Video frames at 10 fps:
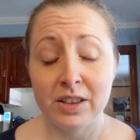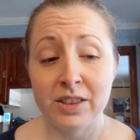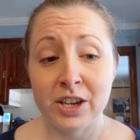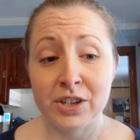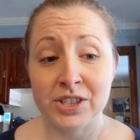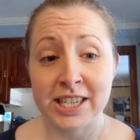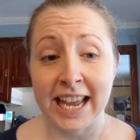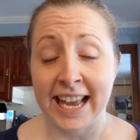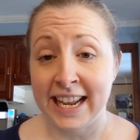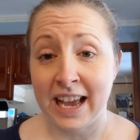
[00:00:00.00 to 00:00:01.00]
there's an
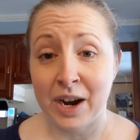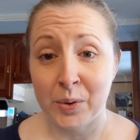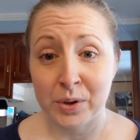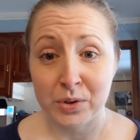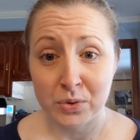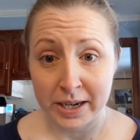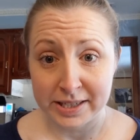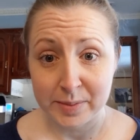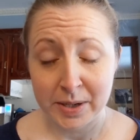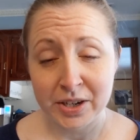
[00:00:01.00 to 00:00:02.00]
8-hour
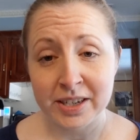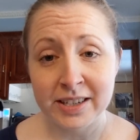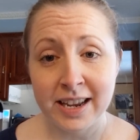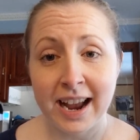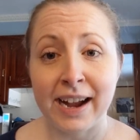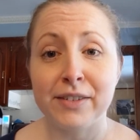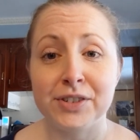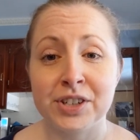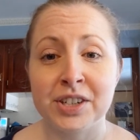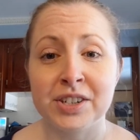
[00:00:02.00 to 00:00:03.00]
grace period
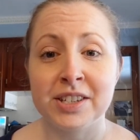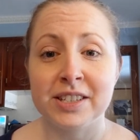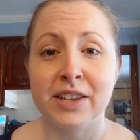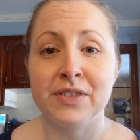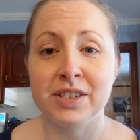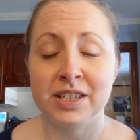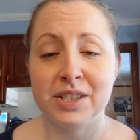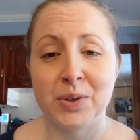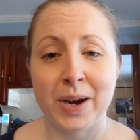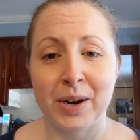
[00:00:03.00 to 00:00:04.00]
after the
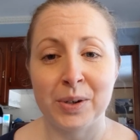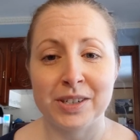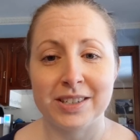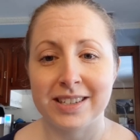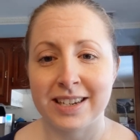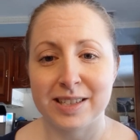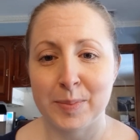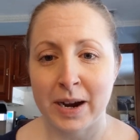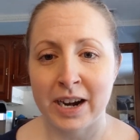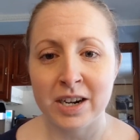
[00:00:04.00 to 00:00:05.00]
72 hours
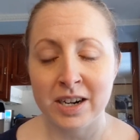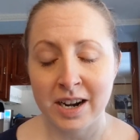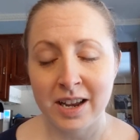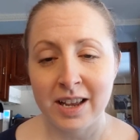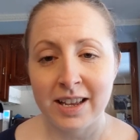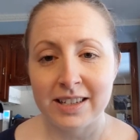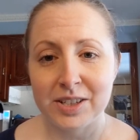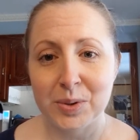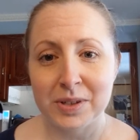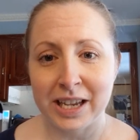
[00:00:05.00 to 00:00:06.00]
expire
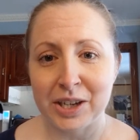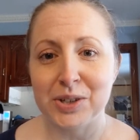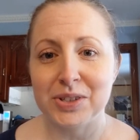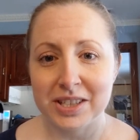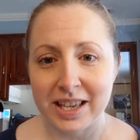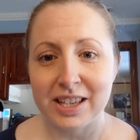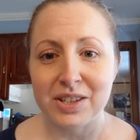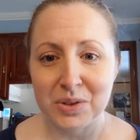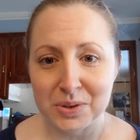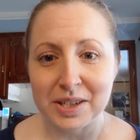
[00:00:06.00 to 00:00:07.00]
to allow you to like
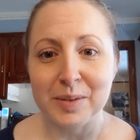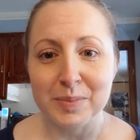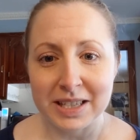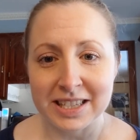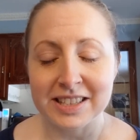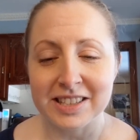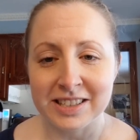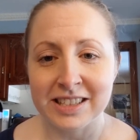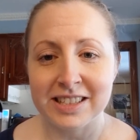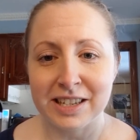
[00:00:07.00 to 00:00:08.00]
use up the
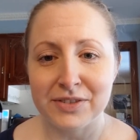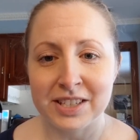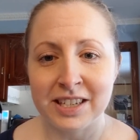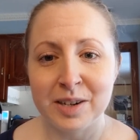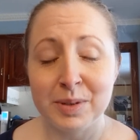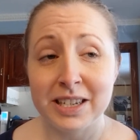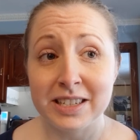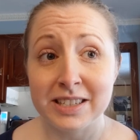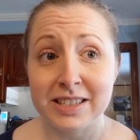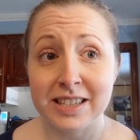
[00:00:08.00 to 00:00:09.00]
insulin that's left in there,
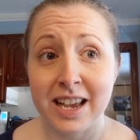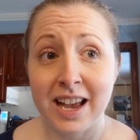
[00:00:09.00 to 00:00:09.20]
because